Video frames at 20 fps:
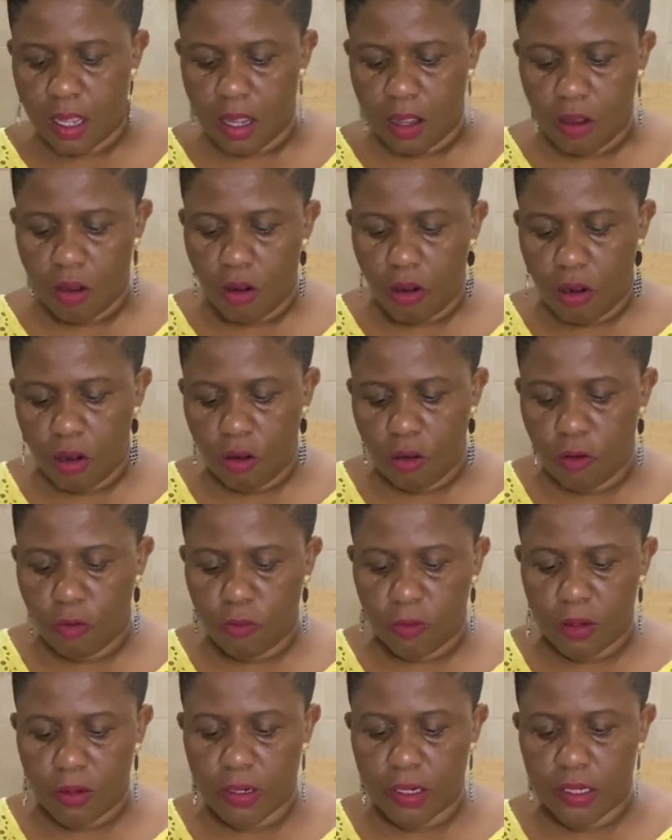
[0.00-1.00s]
all over
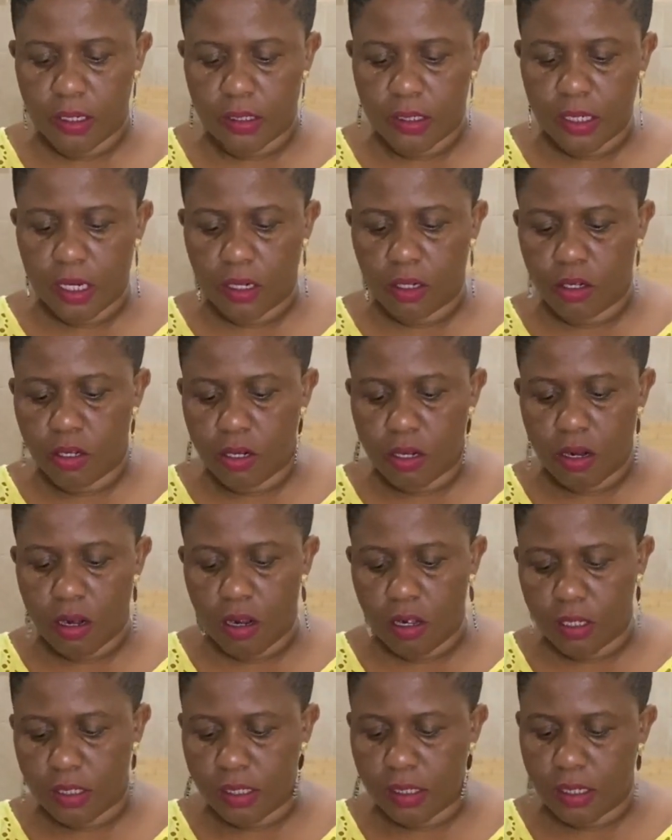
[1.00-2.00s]
it,
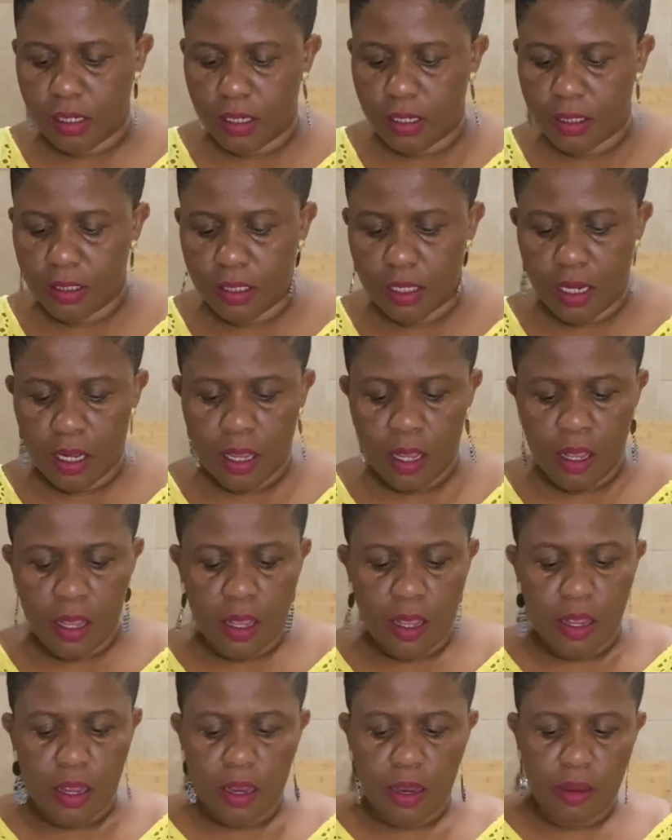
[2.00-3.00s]
across it,
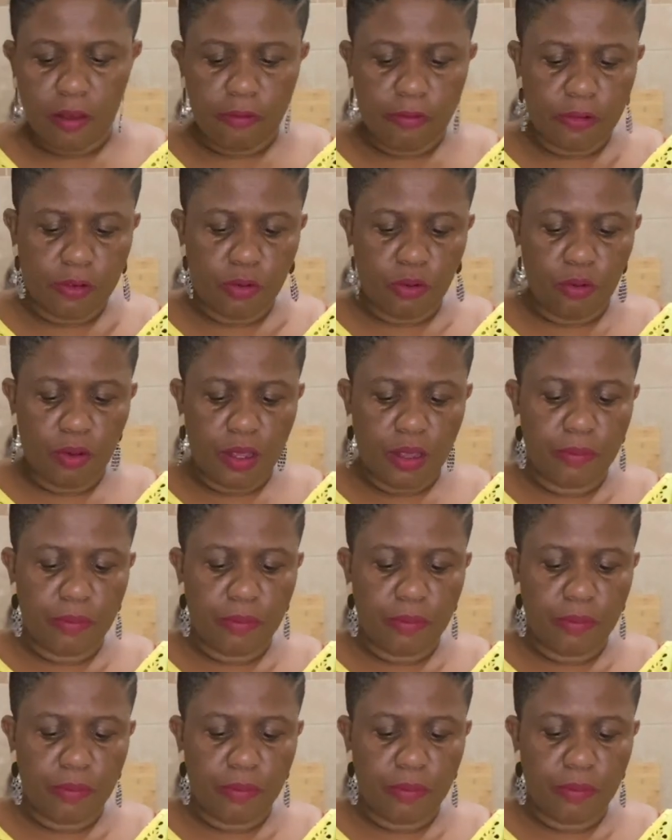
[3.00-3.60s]
everywhere.